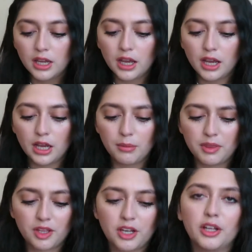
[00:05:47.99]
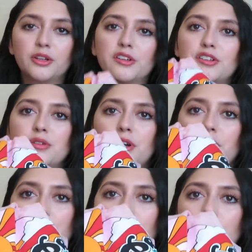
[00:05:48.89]
And the colors to it
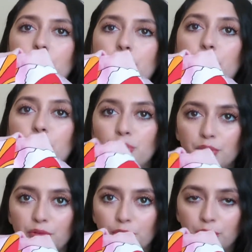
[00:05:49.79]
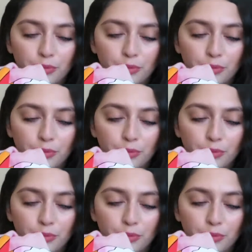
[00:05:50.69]
are beautiful.